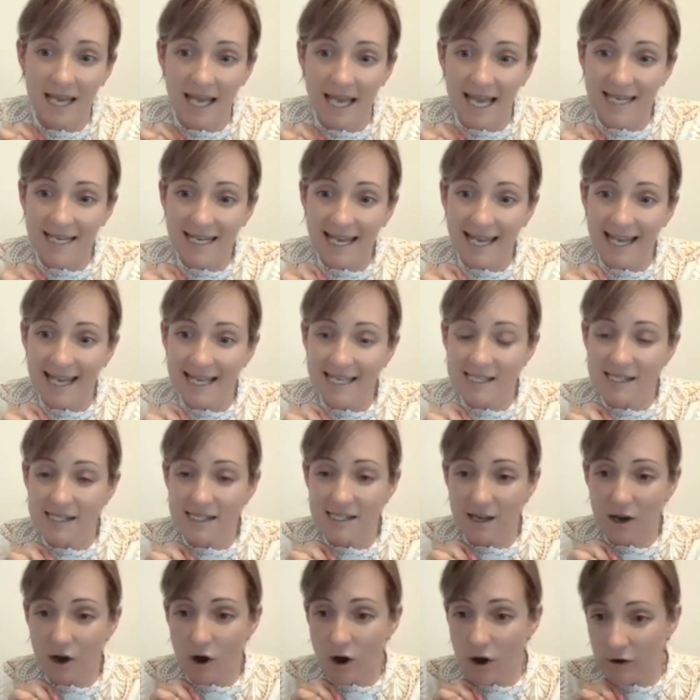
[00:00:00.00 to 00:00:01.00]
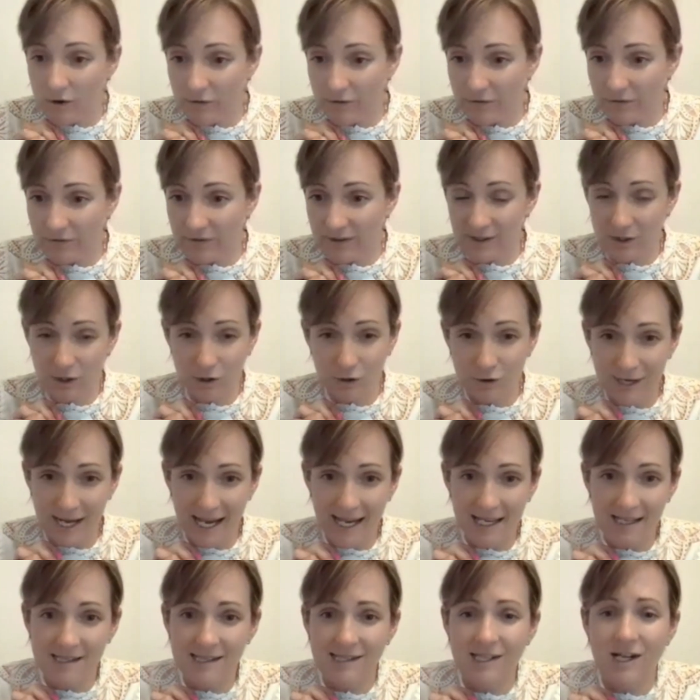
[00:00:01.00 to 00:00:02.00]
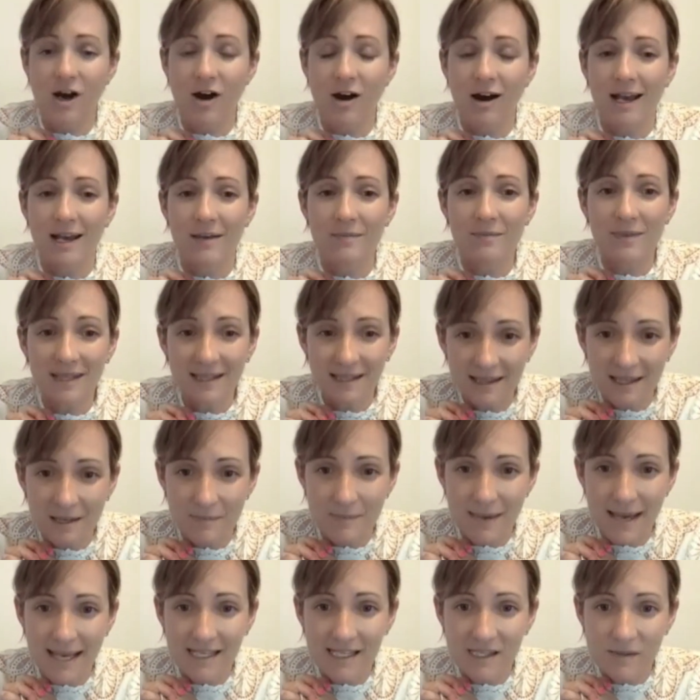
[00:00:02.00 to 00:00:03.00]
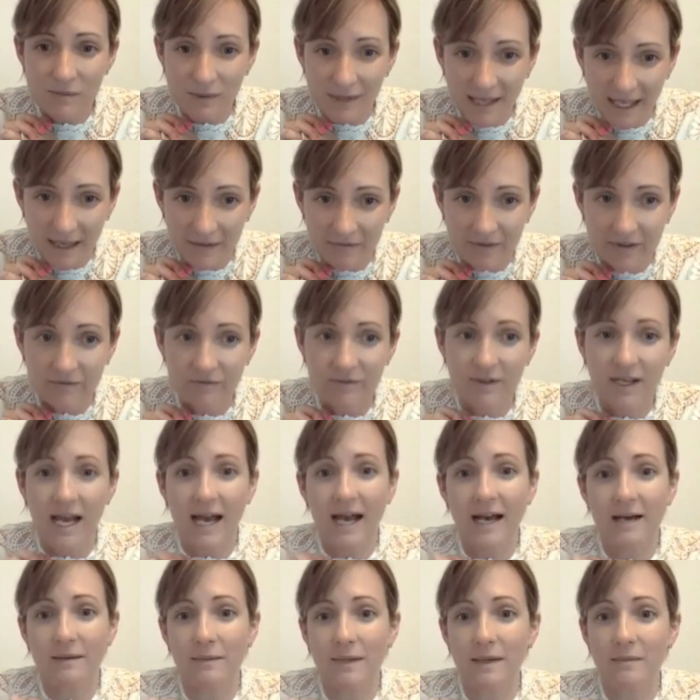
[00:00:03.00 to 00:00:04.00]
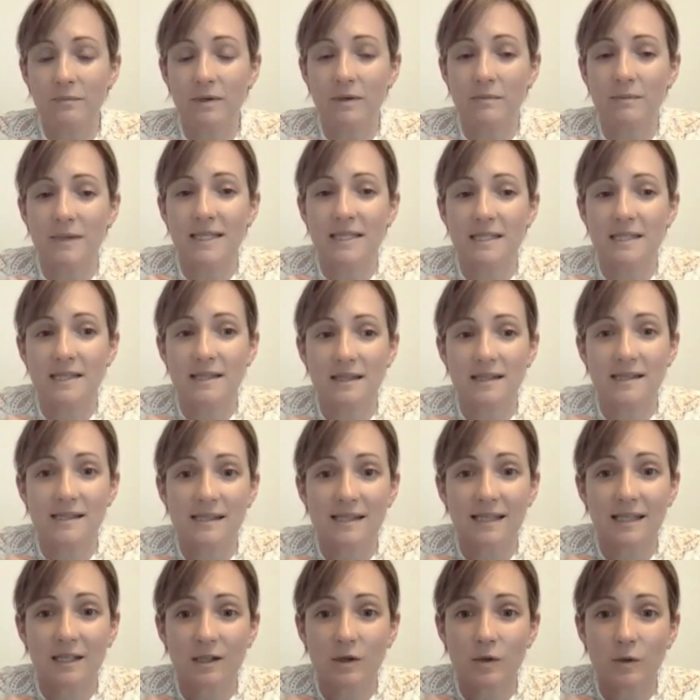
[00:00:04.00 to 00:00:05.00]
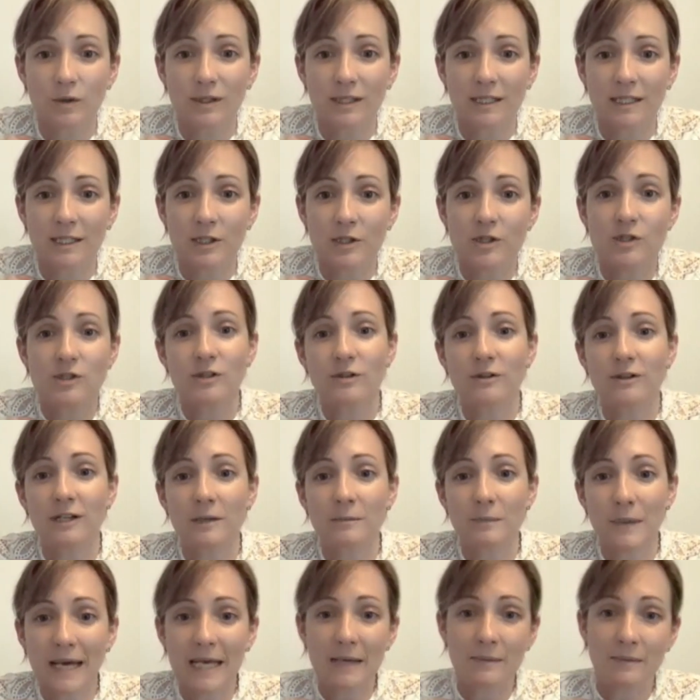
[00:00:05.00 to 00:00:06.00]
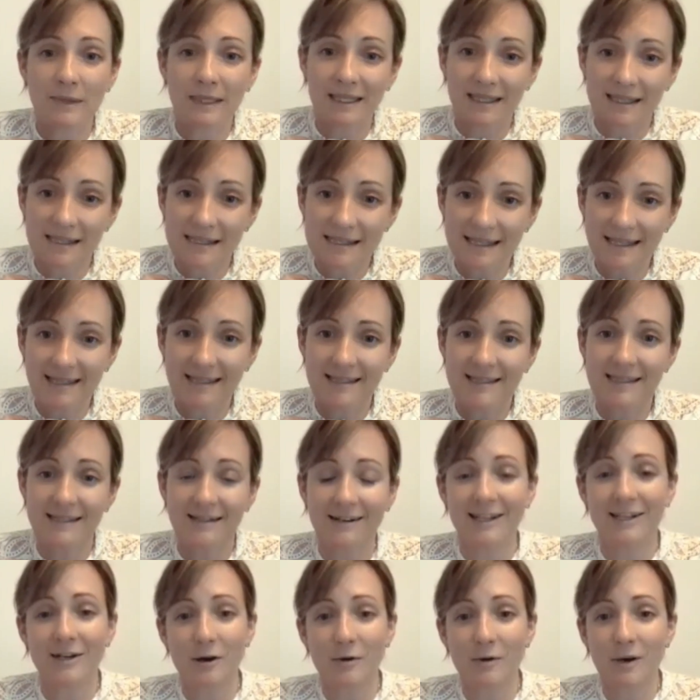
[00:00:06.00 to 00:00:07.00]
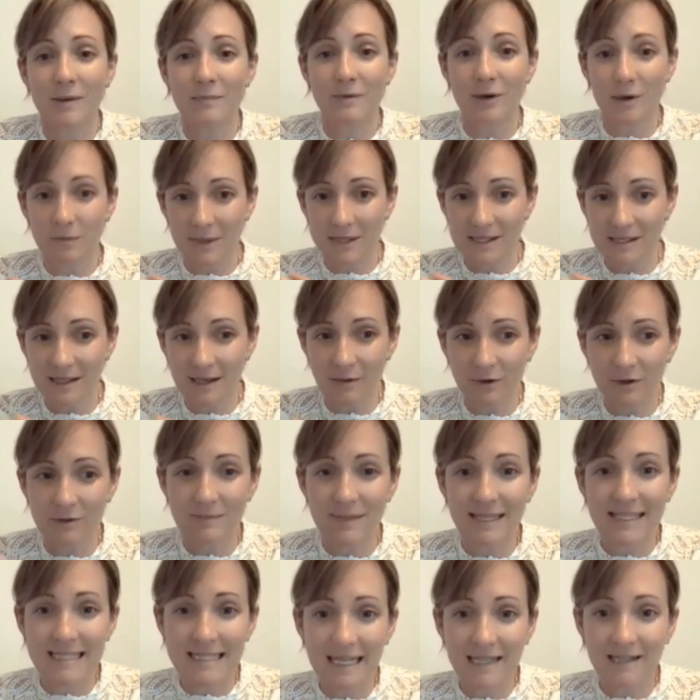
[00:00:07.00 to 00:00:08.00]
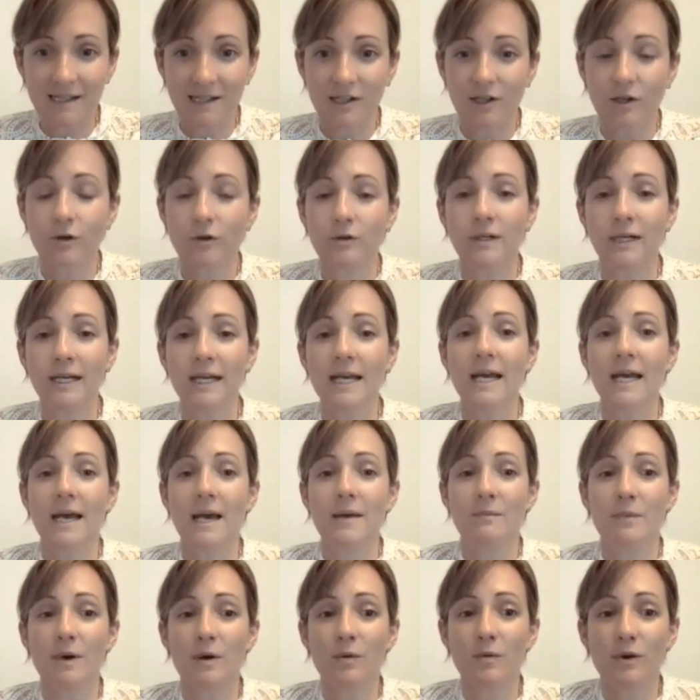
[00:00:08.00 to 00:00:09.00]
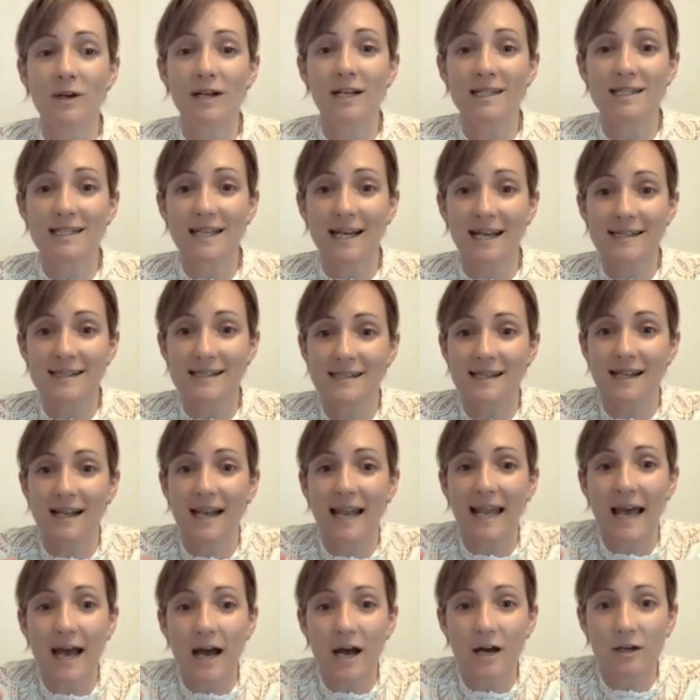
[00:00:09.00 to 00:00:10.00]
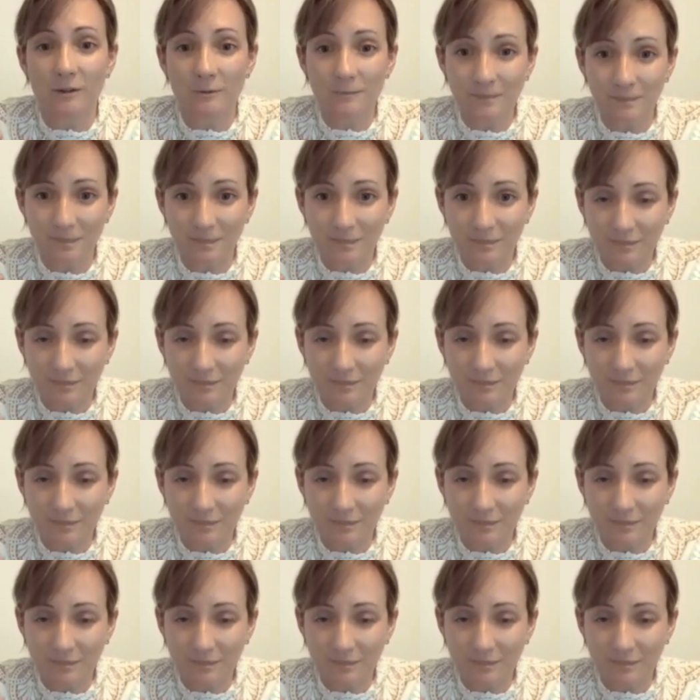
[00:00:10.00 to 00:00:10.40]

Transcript: And as of 2 days' time, the banks will have implemented this thing called an enduring payment consent. And I know I promised I wouldn't be technical, but what it does is allow